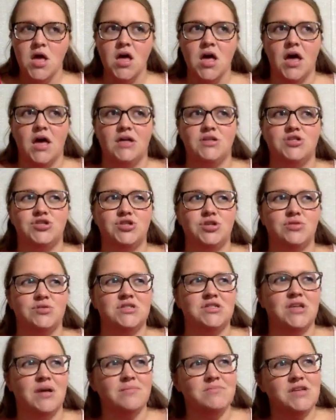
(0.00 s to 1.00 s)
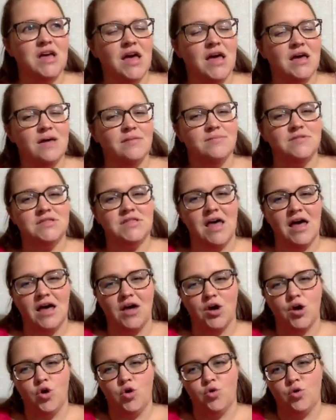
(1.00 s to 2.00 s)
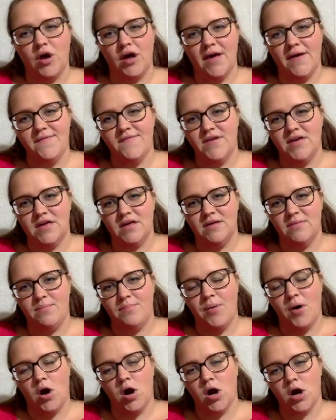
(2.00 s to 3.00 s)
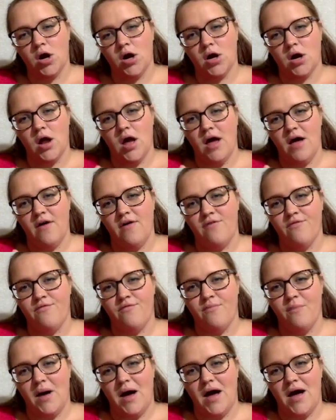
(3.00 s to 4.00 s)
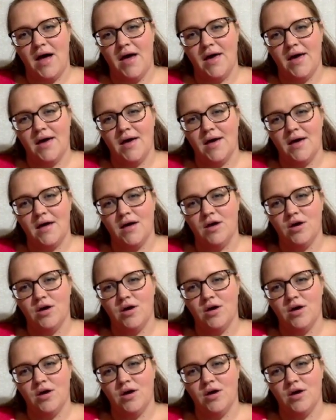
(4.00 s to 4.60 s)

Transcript: And so sometimes that gravy part of my